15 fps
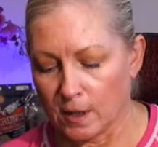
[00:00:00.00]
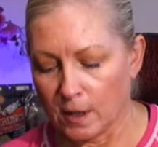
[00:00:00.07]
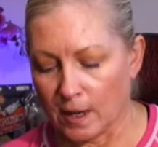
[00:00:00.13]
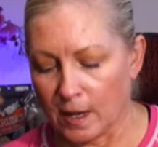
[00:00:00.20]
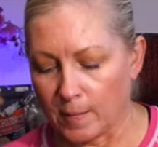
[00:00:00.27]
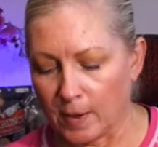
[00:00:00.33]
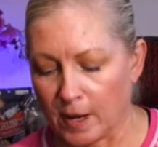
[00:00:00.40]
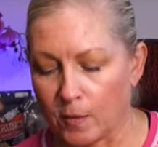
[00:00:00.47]

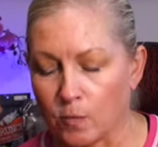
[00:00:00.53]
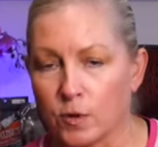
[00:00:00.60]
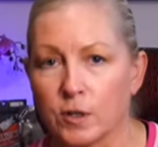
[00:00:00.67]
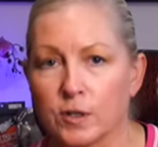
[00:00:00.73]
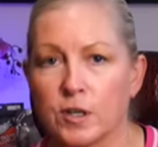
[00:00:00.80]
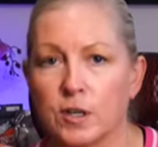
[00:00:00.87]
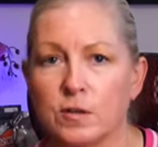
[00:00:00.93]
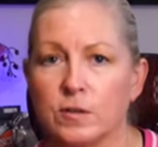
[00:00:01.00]
um, I
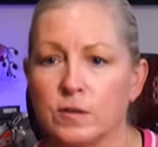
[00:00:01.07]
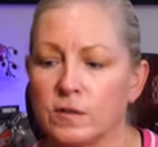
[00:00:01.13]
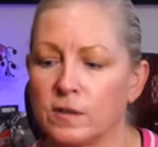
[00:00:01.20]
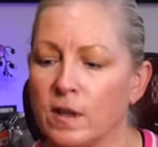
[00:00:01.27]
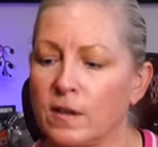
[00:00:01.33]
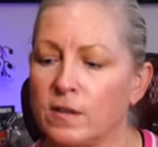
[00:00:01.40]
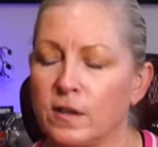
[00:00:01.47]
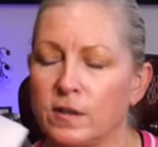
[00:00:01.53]
will
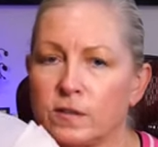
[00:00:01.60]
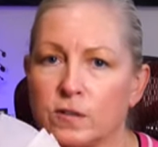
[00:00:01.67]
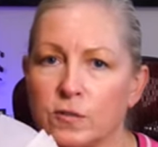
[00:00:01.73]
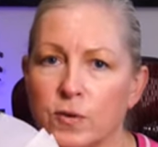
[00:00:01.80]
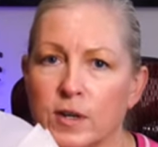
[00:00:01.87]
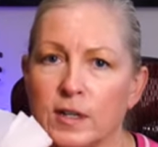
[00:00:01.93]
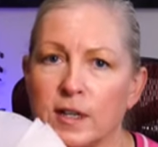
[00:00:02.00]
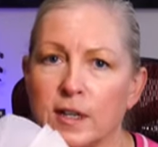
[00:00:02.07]
use this
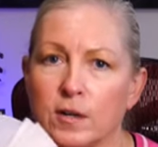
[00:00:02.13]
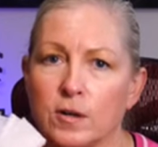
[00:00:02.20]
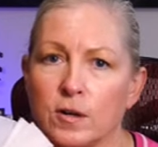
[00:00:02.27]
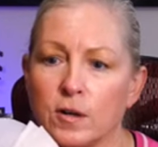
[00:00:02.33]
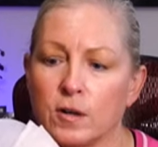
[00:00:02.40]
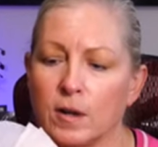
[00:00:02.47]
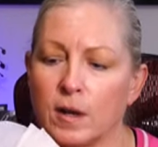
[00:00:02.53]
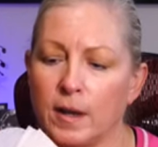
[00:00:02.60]
three
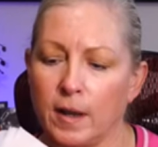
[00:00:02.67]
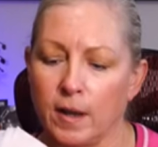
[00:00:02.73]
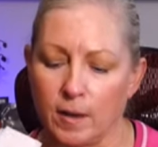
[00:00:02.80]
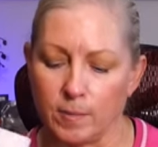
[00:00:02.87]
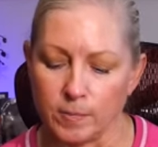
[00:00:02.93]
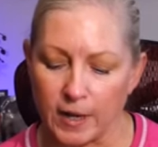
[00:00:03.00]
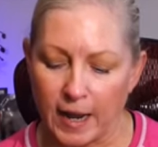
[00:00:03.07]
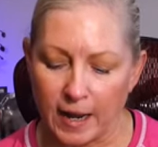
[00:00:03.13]
liter
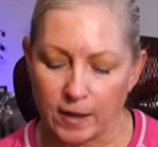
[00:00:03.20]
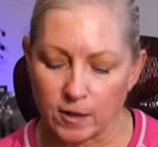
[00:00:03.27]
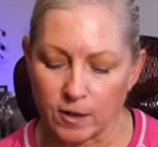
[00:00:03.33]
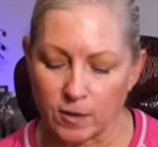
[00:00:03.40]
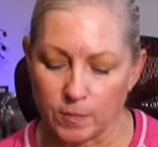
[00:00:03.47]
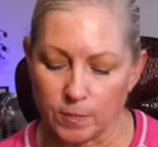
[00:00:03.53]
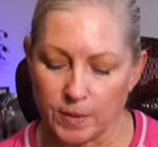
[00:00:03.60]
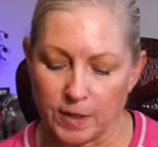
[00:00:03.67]
um,
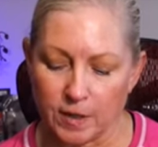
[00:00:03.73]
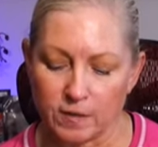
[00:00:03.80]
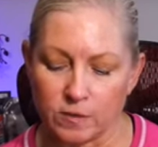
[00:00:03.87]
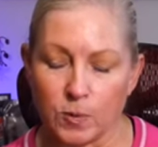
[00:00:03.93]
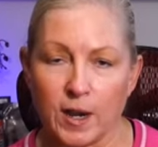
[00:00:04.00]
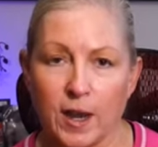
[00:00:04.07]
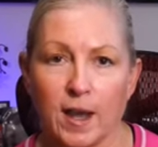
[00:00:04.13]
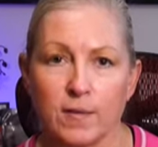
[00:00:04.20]
bladder
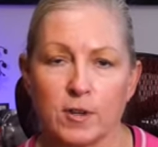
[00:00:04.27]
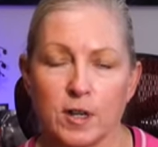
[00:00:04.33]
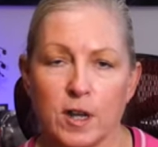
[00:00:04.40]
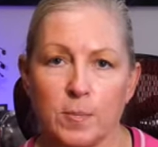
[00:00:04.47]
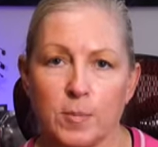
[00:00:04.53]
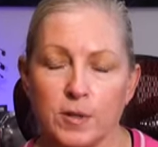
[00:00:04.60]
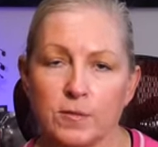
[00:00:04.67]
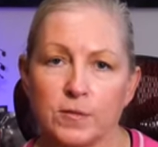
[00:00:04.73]
because we have a
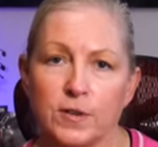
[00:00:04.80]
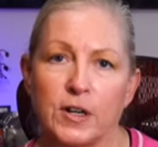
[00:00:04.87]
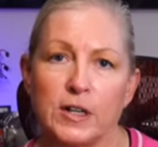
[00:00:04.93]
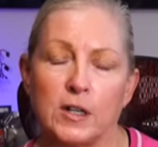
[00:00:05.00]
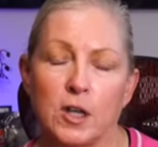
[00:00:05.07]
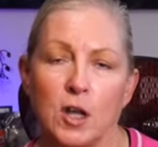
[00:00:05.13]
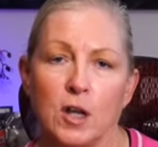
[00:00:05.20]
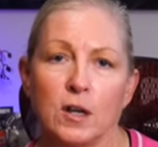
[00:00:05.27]
couple of
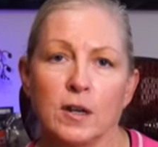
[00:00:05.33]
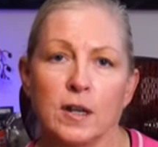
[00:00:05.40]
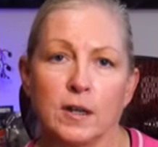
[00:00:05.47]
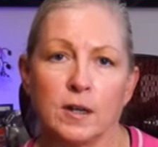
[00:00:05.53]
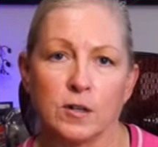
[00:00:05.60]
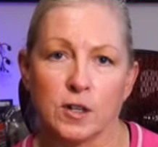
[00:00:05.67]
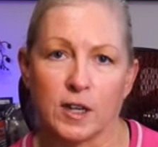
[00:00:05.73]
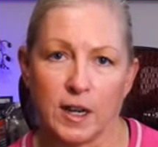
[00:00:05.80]
long
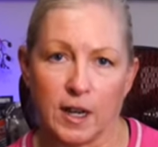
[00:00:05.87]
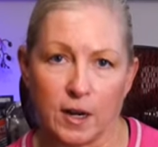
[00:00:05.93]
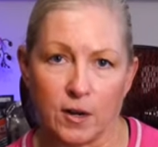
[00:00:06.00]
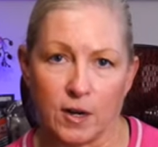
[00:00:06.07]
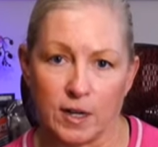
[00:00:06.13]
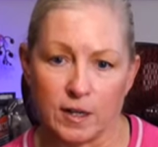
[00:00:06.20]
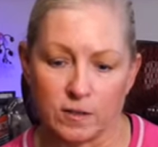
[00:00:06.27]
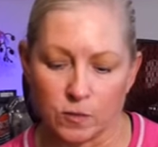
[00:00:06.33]

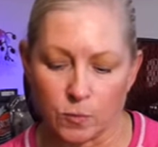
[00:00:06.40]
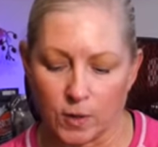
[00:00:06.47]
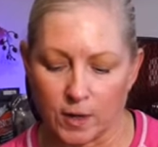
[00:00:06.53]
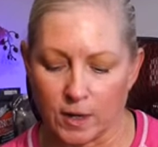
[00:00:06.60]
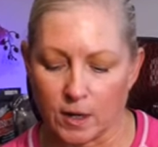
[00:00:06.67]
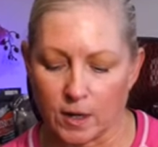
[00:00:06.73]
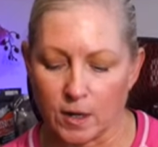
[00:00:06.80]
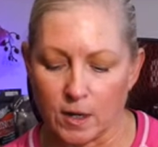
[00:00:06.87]
carries
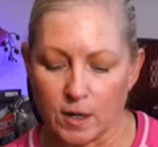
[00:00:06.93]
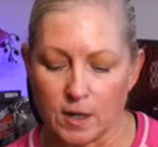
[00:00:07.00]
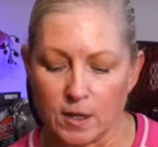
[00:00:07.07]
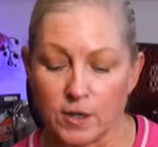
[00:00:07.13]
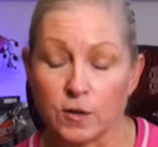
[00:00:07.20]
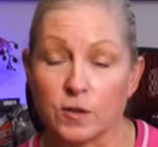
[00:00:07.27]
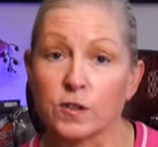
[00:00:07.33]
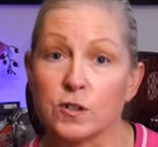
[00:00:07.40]
where
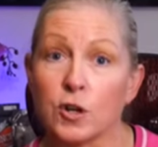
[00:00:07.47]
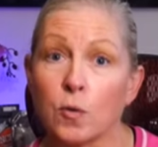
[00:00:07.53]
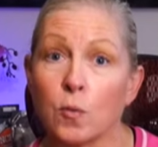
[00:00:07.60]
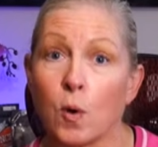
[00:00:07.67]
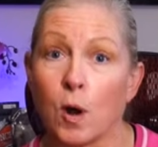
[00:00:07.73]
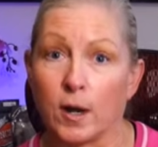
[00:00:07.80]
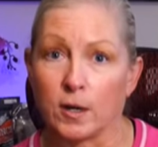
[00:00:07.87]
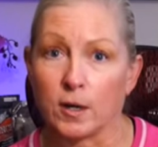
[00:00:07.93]
there's no
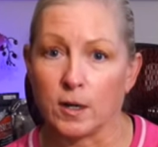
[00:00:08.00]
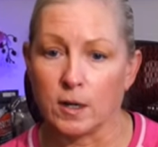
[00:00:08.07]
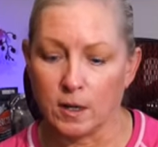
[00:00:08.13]
water.